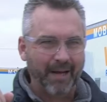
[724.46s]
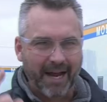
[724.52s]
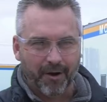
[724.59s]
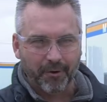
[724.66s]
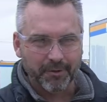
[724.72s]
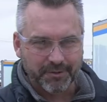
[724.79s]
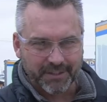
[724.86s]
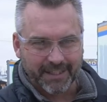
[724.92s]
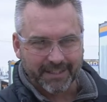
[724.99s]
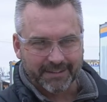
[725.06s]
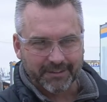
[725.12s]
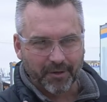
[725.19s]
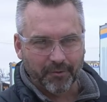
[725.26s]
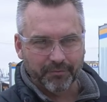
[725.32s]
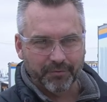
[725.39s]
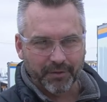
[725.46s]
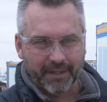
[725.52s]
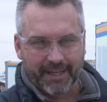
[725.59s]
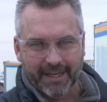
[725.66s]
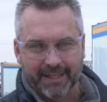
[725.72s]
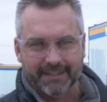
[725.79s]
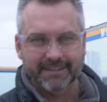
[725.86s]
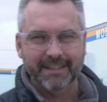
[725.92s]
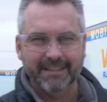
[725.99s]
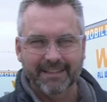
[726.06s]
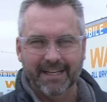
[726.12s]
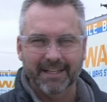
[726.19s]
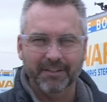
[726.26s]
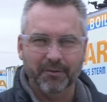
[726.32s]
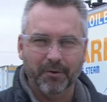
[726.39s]
Power Gen. Don't forget, get
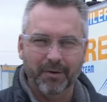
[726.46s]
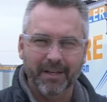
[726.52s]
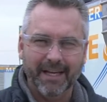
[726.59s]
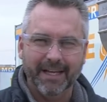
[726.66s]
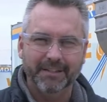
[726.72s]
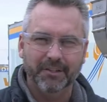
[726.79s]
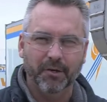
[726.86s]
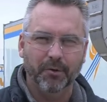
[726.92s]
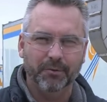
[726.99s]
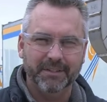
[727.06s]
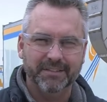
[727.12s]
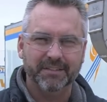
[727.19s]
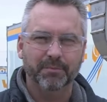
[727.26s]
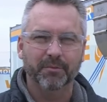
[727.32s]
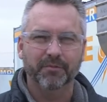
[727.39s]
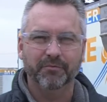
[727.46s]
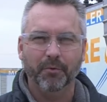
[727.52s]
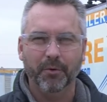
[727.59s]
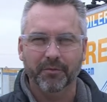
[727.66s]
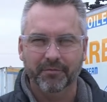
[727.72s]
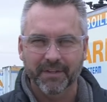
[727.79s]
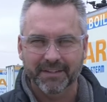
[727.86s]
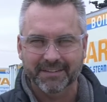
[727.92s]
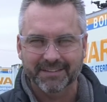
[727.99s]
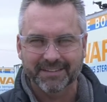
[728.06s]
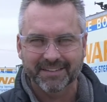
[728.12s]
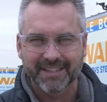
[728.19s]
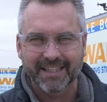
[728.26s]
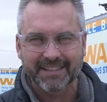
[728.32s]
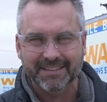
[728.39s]
down in Orlando, December 4th, 5th, and
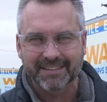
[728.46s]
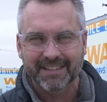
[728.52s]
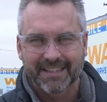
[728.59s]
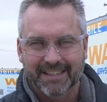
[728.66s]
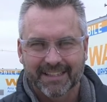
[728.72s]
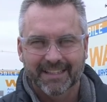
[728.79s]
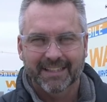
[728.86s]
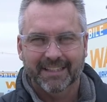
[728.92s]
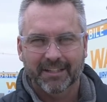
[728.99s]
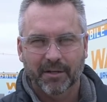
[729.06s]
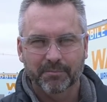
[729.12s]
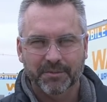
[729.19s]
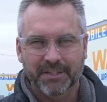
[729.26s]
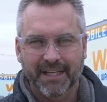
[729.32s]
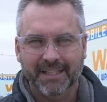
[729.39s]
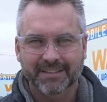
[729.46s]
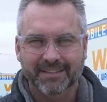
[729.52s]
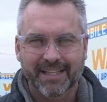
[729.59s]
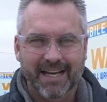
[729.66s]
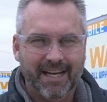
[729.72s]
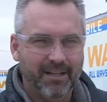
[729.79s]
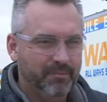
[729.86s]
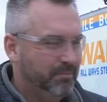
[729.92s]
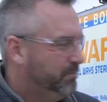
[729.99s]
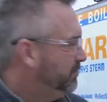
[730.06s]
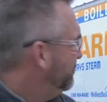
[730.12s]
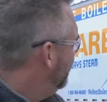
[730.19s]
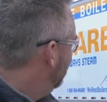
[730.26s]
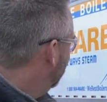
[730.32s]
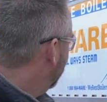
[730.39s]
6th. Come check us out.
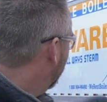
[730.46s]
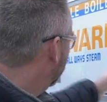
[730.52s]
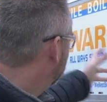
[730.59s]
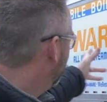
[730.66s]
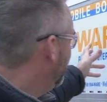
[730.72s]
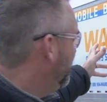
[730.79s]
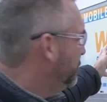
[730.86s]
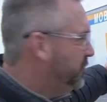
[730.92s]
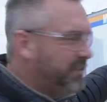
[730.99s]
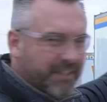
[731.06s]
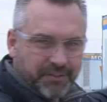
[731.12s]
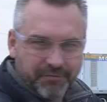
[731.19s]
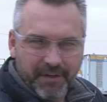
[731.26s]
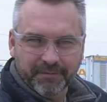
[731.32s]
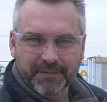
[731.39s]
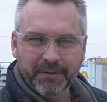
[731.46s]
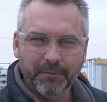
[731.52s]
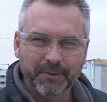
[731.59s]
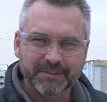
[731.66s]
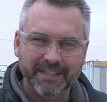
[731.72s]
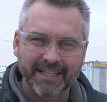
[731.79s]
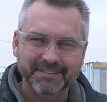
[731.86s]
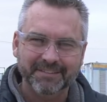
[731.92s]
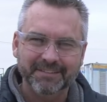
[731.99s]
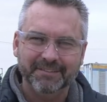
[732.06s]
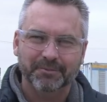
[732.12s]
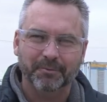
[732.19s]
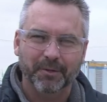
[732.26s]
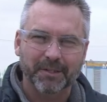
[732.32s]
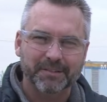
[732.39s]
That's a new 650 we're testing,
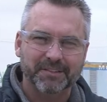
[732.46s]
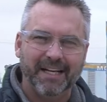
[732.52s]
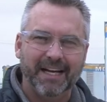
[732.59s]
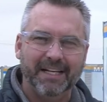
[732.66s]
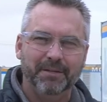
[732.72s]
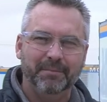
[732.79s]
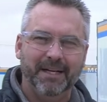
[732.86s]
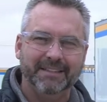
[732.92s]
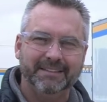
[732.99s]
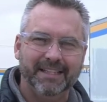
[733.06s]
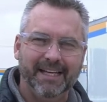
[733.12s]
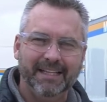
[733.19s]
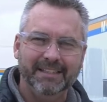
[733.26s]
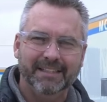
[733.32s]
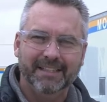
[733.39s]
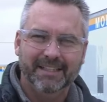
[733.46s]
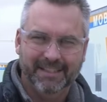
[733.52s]
so we're excited about that.